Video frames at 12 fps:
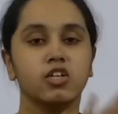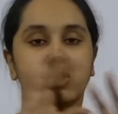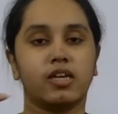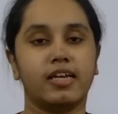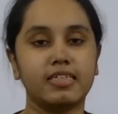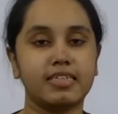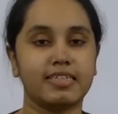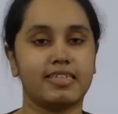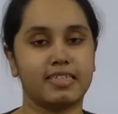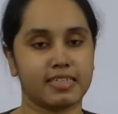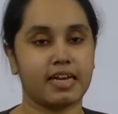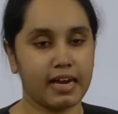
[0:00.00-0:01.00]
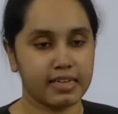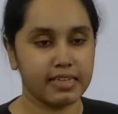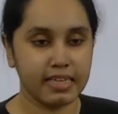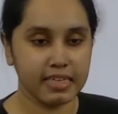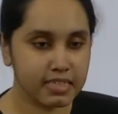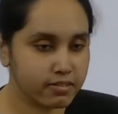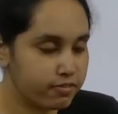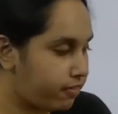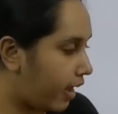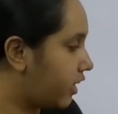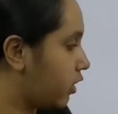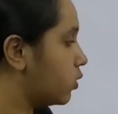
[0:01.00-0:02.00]
So let's discard these
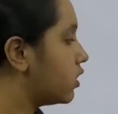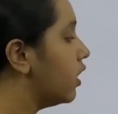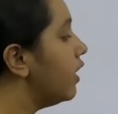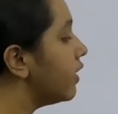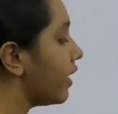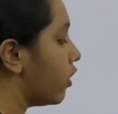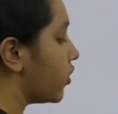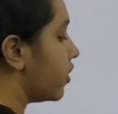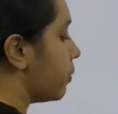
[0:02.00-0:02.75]
values. Now the